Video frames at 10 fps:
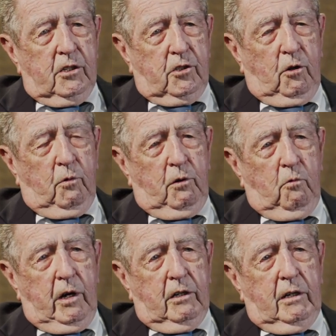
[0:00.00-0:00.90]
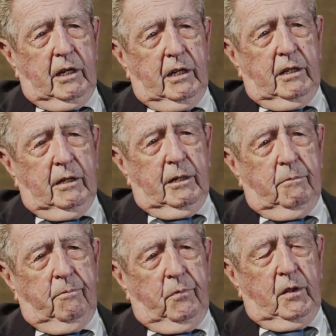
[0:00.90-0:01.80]
So we went, and
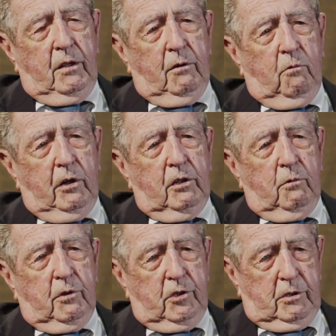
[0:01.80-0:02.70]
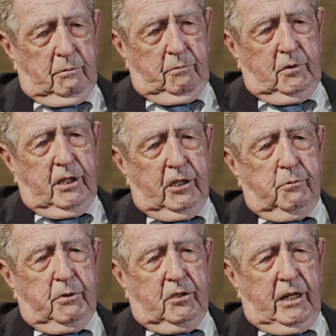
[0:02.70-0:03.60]
um, the one that was the
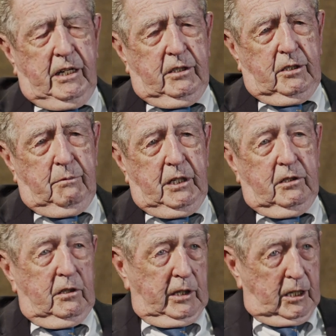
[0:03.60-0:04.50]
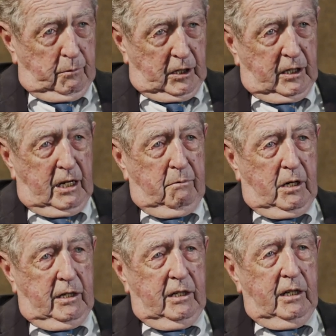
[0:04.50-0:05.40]
test battalion commander later became
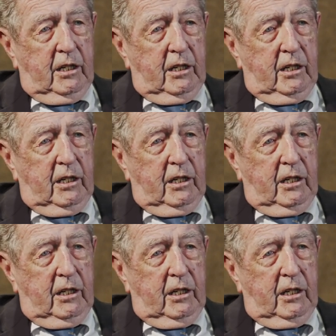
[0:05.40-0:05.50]
my